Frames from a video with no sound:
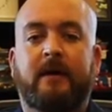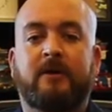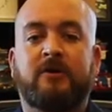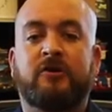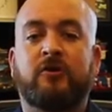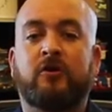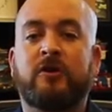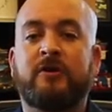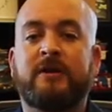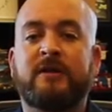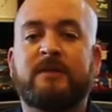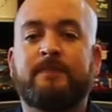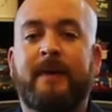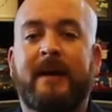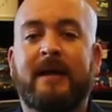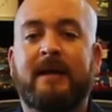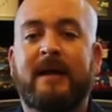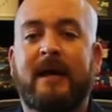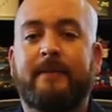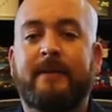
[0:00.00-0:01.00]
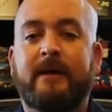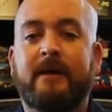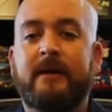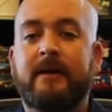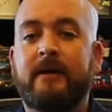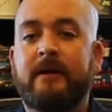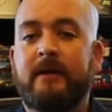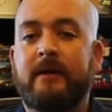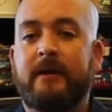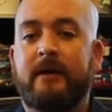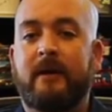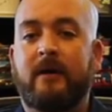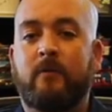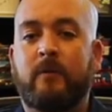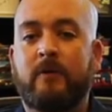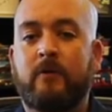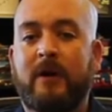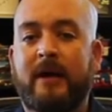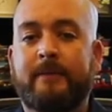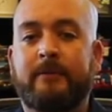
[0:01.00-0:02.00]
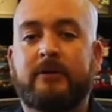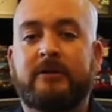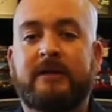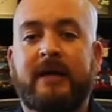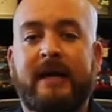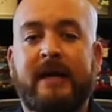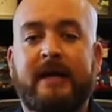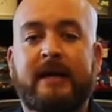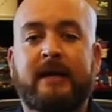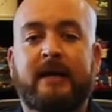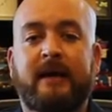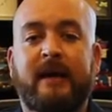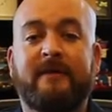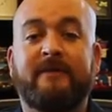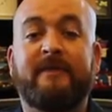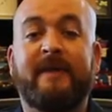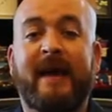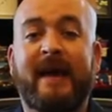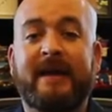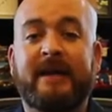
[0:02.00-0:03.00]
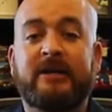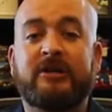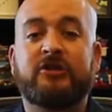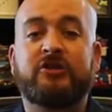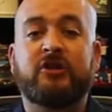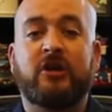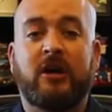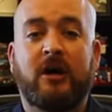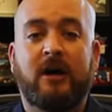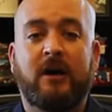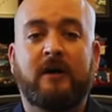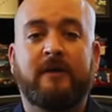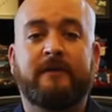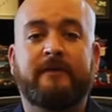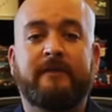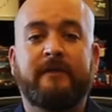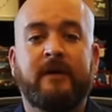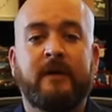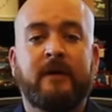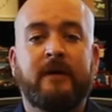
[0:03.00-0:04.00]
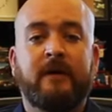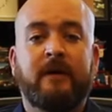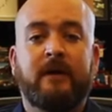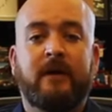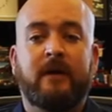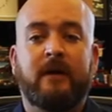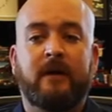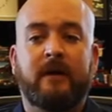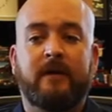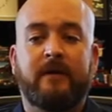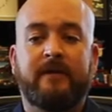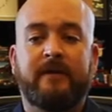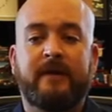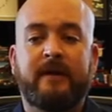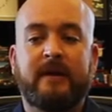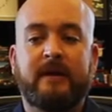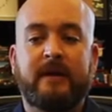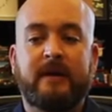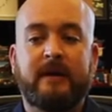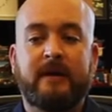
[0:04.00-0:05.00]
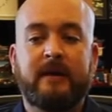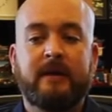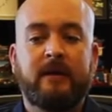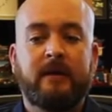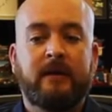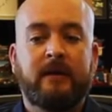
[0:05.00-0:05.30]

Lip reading: During this pandemic, we were able to take advantage of the